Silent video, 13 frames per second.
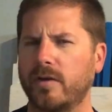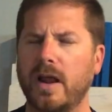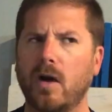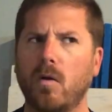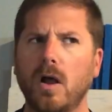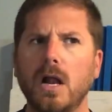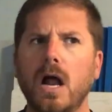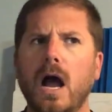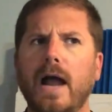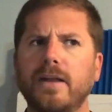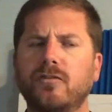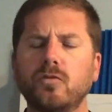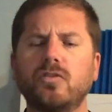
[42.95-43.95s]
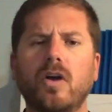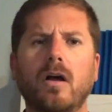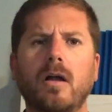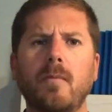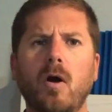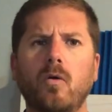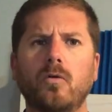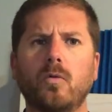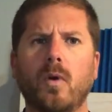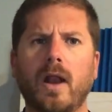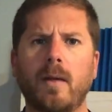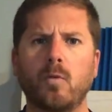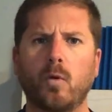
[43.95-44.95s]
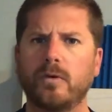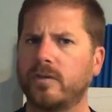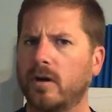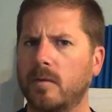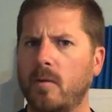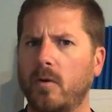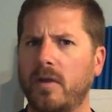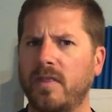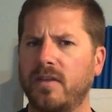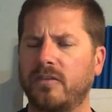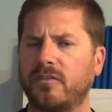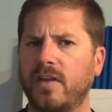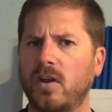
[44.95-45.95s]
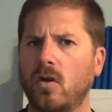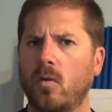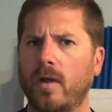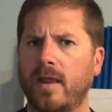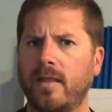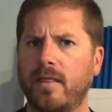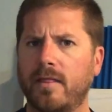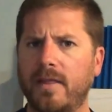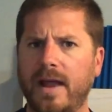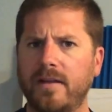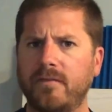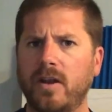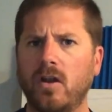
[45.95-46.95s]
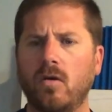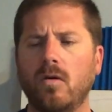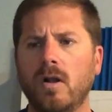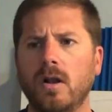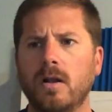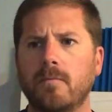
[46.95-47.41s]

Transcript: Now, I do talk about what I'm going to talk about in this video in that video,